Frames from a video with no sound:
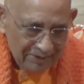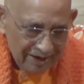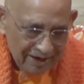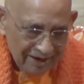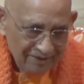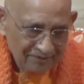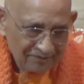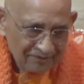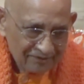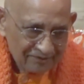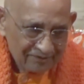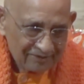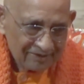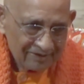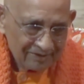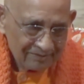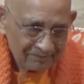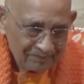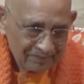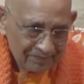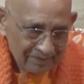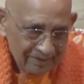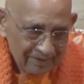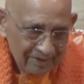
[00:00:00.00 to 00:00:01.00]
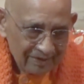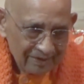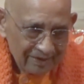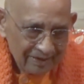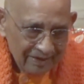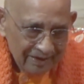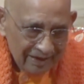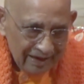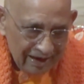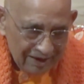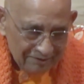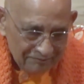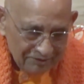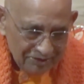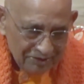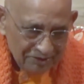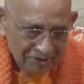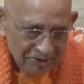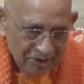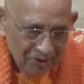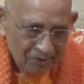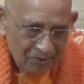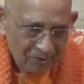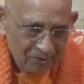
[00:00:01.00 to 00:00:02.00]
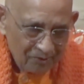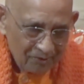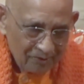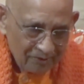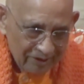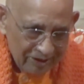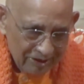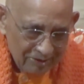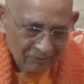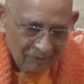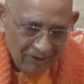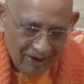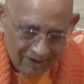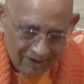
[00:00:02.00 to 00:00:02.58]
means, even though you